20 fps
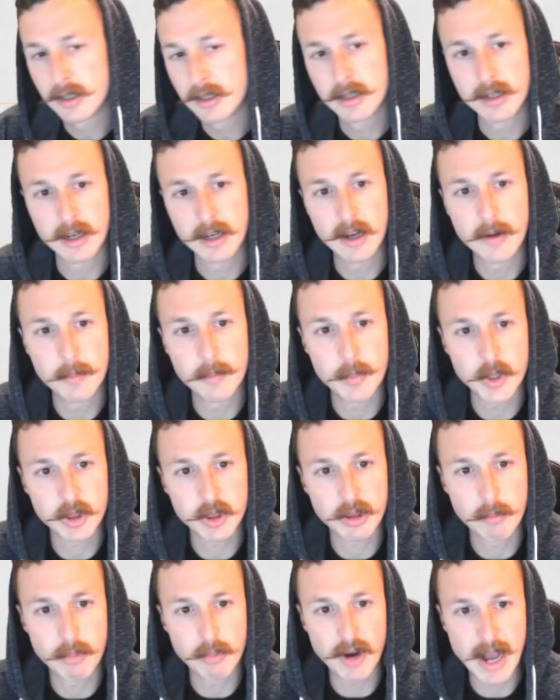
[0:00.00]
But the
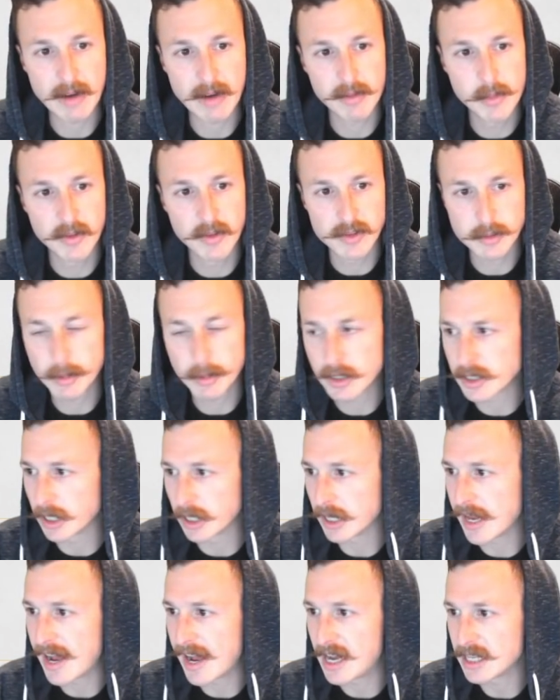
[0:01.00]
black removal spells like
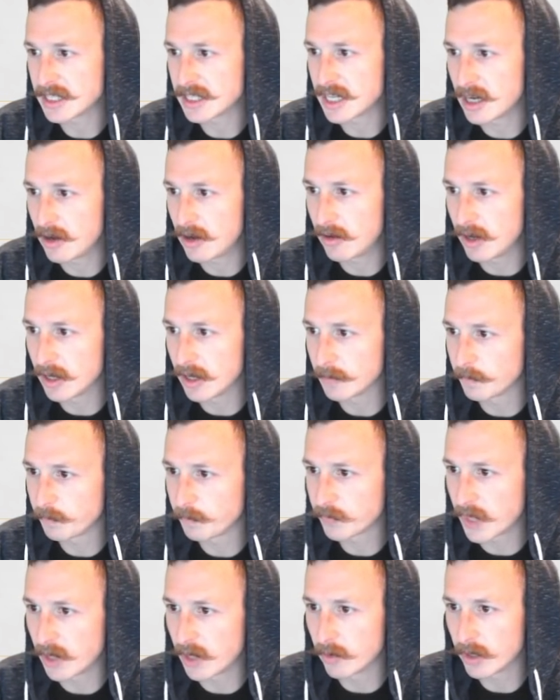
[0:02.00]
cast down, like
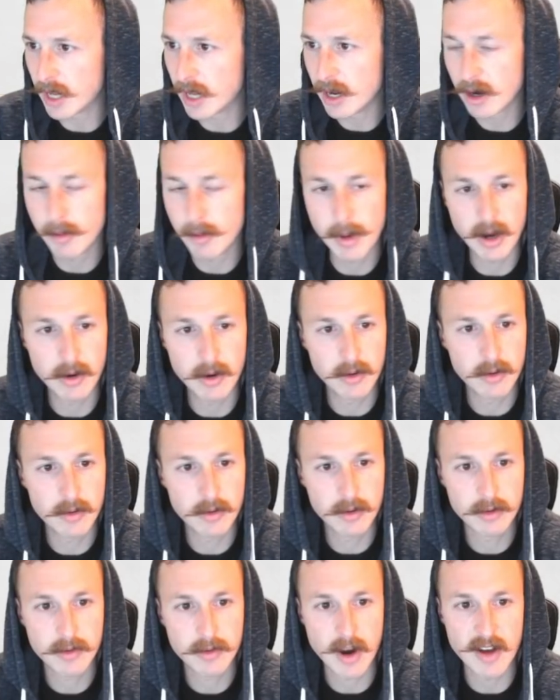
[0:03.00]
they don't care about
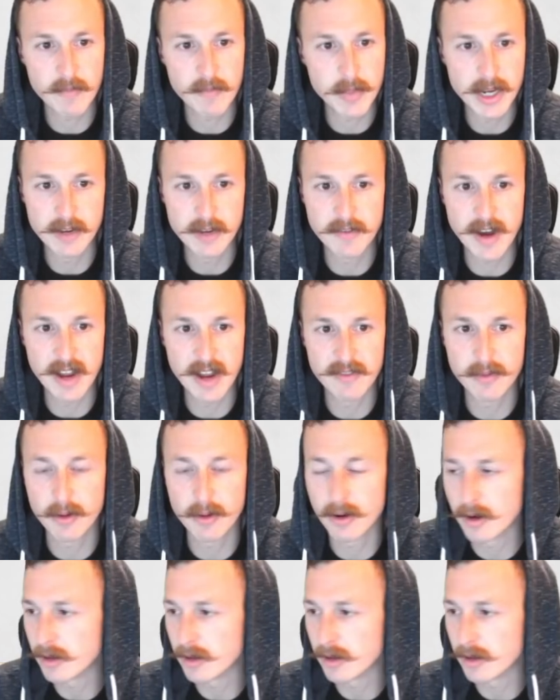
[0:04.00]
Groff being a 5/4.